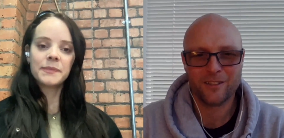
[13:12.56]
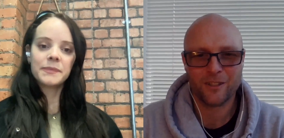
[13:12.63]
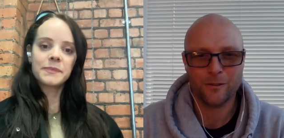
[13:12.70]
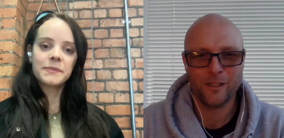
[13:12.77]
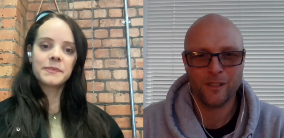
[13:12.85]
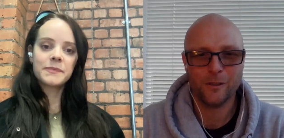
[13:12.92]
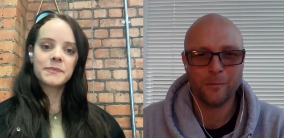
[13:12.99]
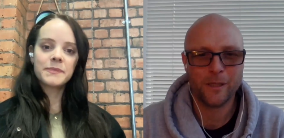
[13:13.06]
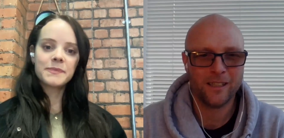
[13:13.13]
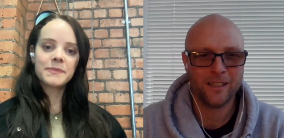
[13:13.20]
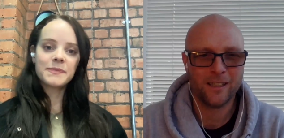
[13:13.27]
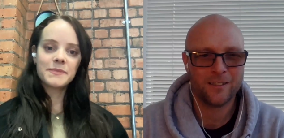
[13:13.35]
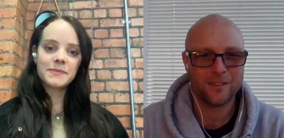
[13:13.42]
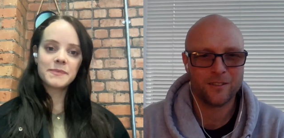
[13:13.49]
Speaker 1: So a little bit
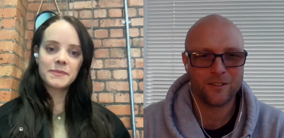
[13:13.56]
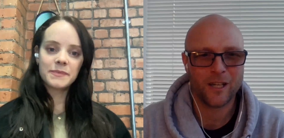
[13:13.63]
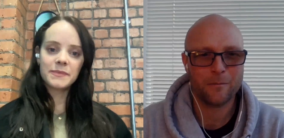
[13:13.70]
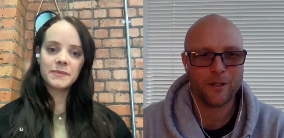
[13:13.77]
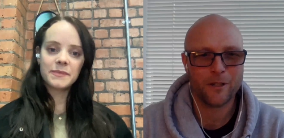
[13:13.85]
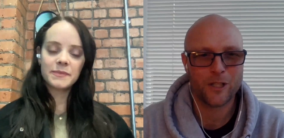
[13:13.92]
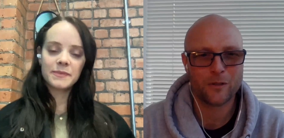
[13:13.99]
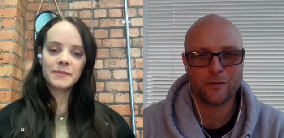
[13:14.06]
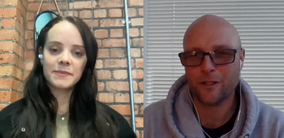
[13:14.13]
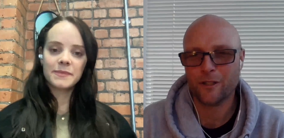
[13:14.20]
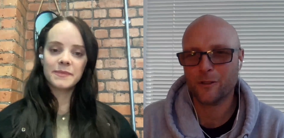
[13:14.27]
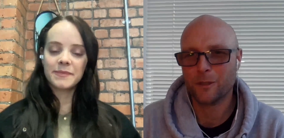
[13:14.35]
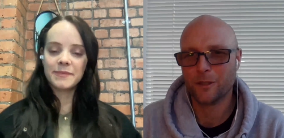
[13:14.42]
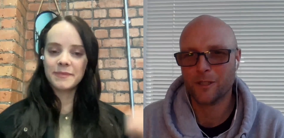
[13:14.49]
less time pressure for
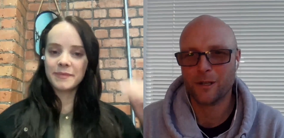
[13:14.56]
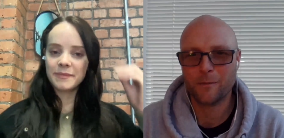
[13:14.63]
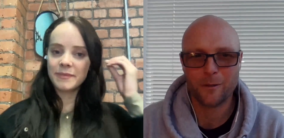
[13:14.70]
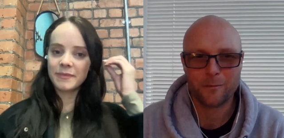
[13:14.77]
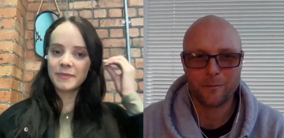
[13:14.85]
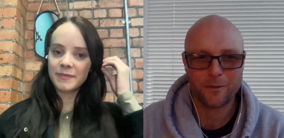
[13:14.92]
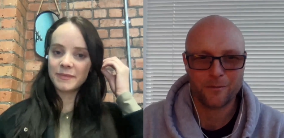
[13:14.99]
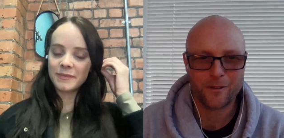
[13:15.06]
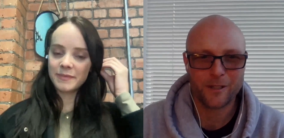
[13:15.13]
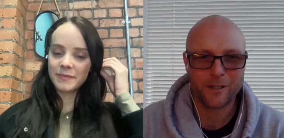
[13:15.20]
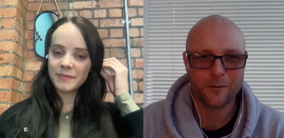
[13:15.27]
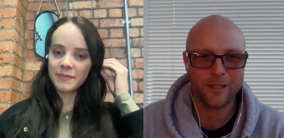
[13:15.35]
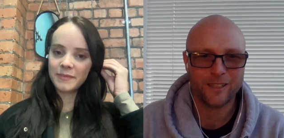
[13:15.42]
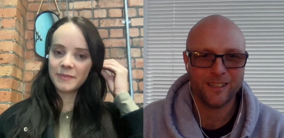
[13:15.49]
us, but coming up very
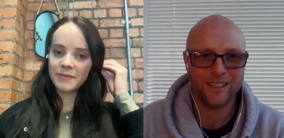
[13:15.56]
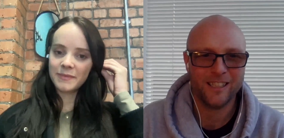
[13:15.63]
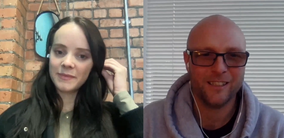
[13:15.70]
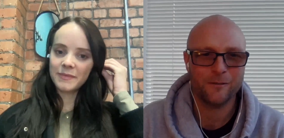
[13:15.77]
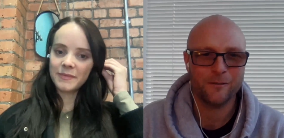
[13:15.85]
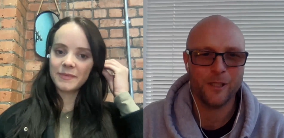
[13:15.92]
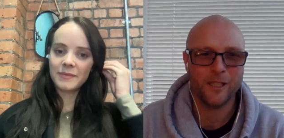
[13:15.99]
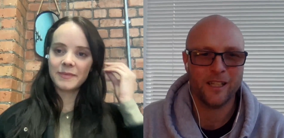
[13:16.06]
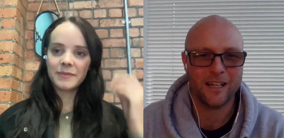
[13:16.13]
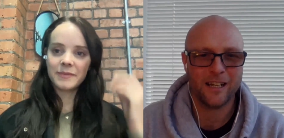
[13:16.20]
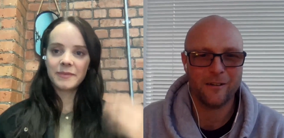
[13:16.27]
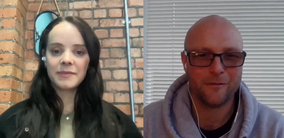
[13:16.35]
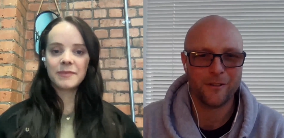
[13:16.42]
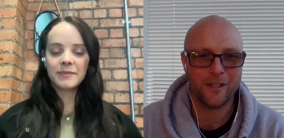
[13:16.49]
quickly, we
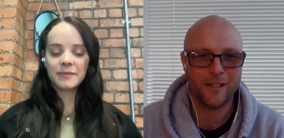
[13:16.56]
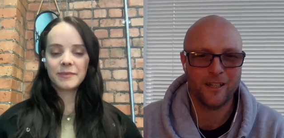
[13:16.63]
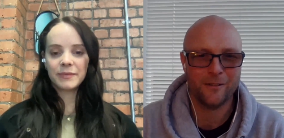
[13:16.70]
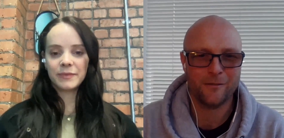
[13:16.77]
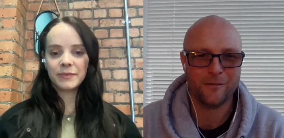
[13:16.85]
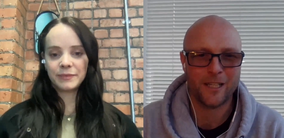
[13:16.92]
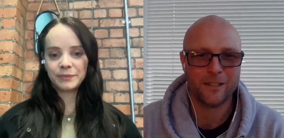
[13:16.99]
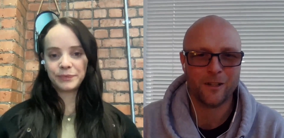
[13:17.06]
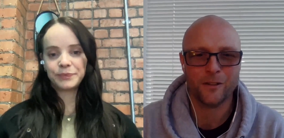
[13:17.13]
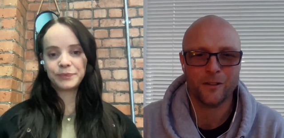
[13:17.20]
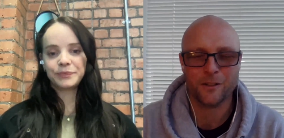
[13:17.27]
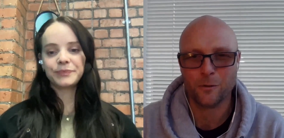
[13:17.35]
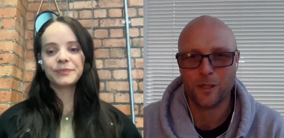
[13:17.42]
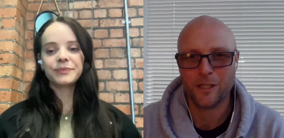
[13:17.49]
have an event on the
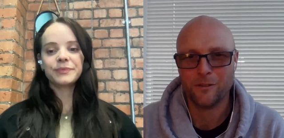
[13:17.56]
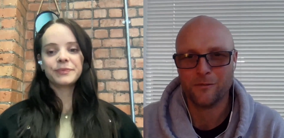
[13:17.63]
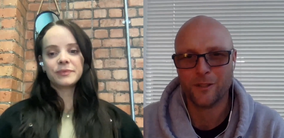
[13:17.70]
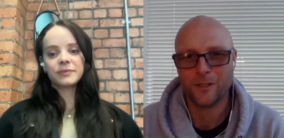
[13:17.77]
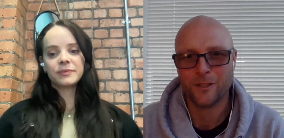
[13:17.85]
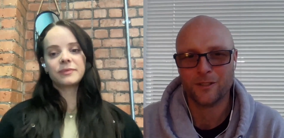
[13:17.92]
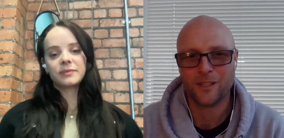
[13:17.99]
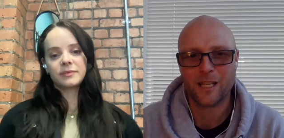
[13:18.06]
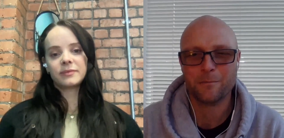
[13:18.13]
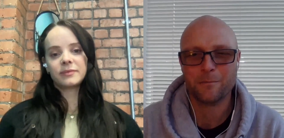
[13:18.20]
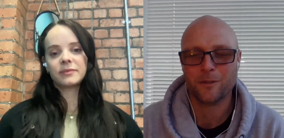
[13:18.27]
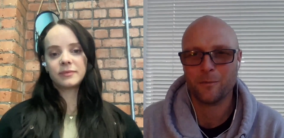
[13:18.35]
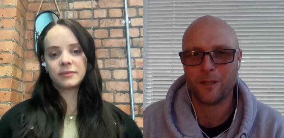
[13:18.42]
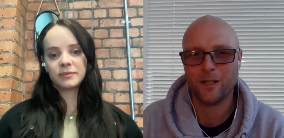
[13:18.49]
21st in
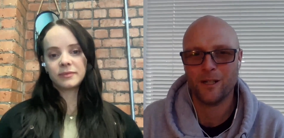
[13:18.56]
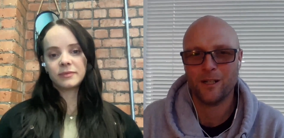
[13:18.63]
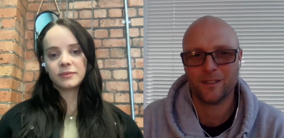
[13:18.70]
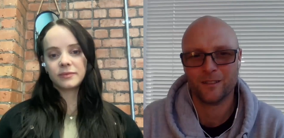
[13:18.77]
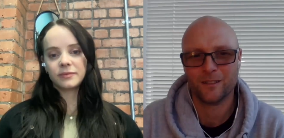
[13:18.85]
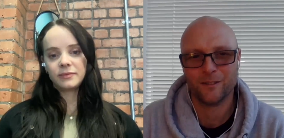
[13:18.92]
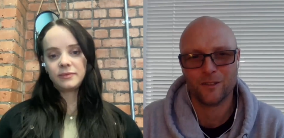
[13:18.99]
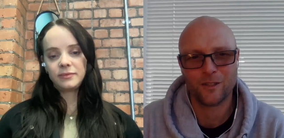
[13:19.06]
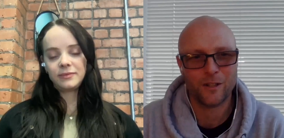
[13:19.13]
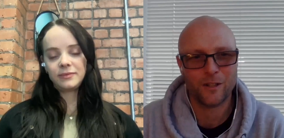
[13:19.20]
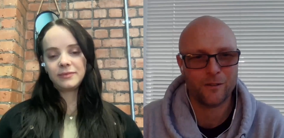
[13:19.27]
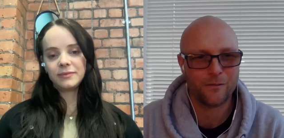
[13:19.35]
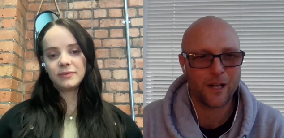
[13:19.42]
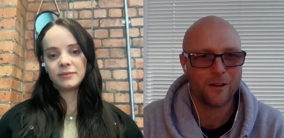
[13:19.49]
M-SParc, starting
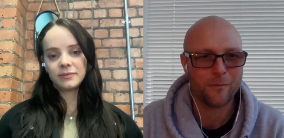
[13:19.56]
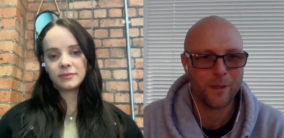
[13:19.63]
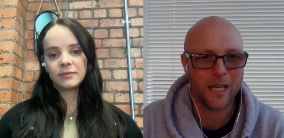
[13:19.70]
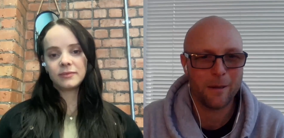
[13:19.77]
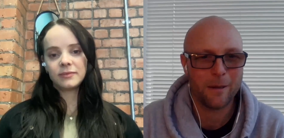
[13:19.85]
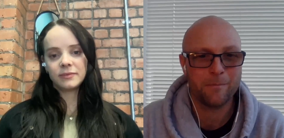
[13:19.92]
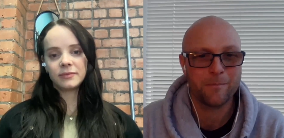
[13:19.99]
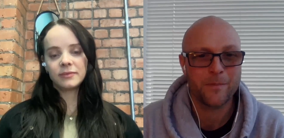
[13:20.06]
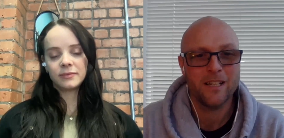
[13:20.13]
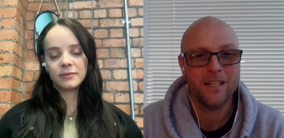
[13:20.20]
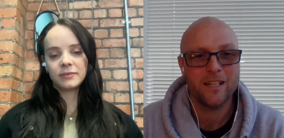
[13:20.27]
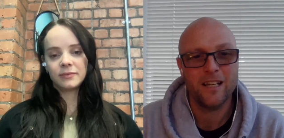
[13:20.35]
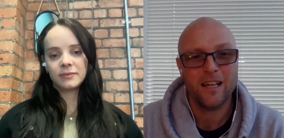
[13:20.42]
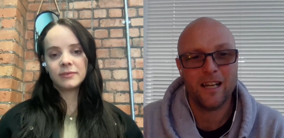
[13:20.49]
at 5 p.m.
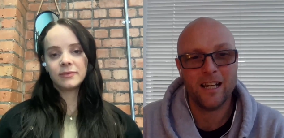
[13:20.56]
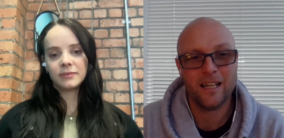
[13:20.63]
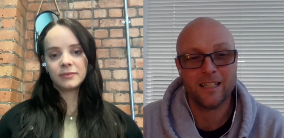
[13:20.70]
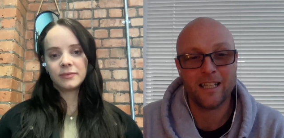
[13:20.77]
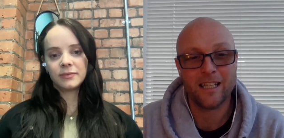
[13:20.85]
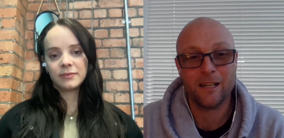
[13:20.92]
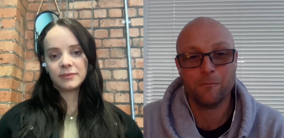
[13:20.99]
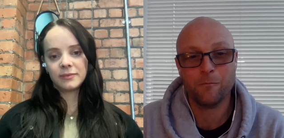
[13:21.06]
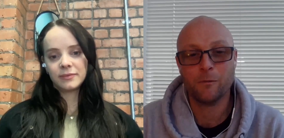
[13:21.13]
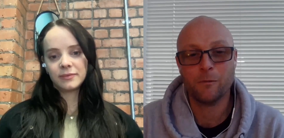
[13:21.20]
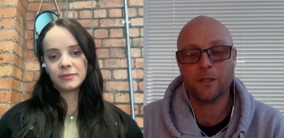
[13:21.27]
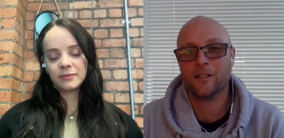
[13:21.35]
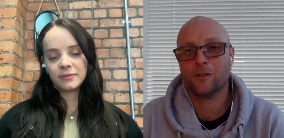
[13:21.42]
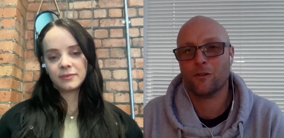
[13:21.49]
And again, what we're
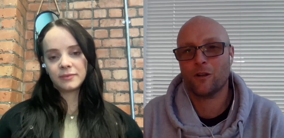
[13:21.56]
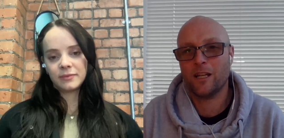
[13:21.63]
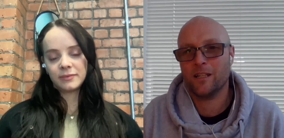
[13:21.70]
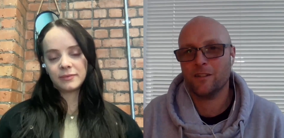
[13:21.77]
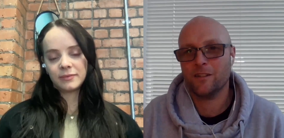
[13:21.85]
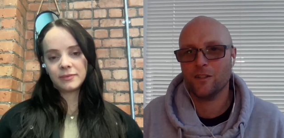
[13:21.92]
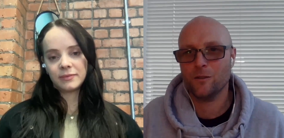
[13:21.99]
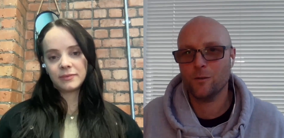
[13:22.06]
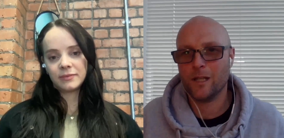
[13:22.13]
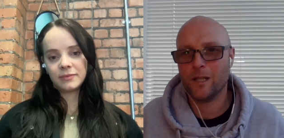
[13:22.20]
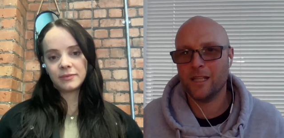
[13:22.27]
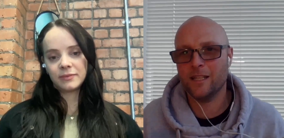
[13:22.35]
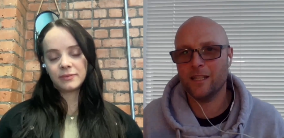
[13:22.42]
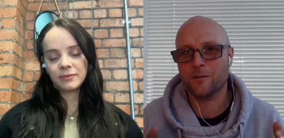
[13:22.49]
going to try and do
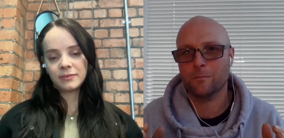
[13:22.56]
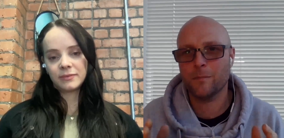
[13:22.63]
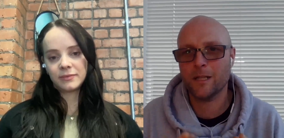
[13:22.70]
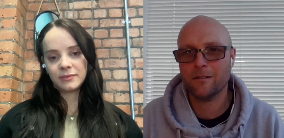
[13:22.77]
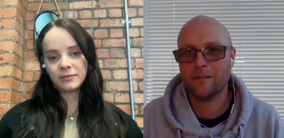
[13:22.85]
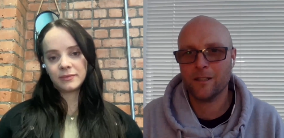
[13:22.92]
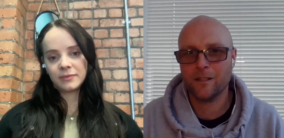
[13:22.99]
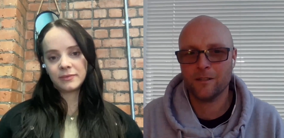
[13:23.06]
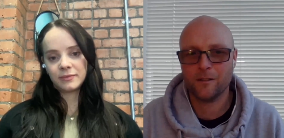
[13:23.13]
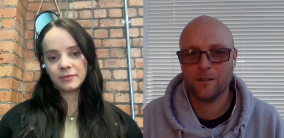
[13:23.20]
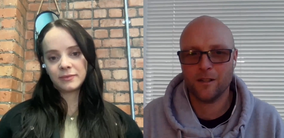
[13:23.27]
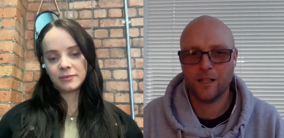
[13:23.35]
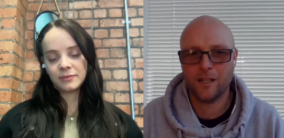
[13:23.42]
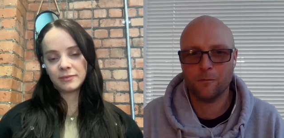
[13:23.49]
is mirror
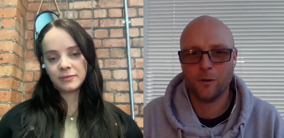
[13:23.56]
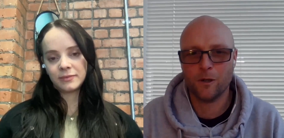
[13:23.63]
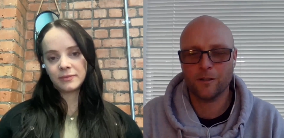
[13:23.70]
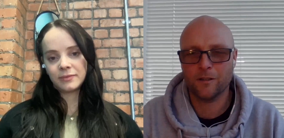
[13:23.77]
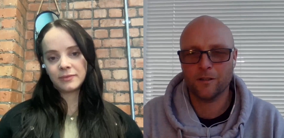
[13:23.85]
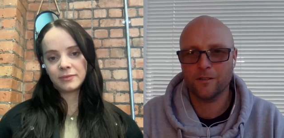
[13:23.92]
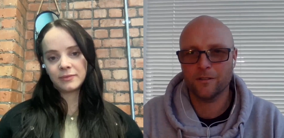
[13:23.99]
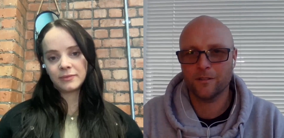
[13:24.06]
what